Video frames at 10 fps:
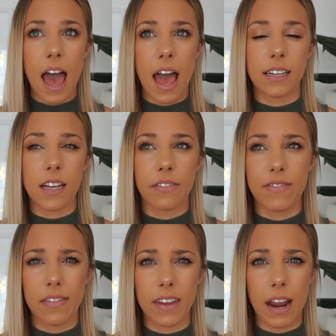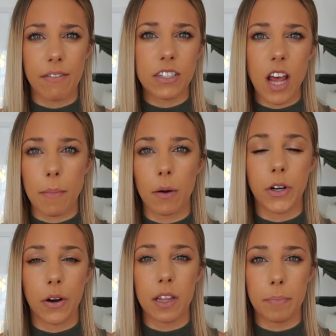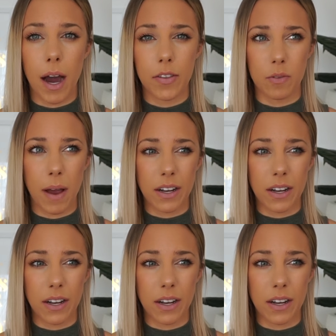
and I found that every time I would go to the bathroom,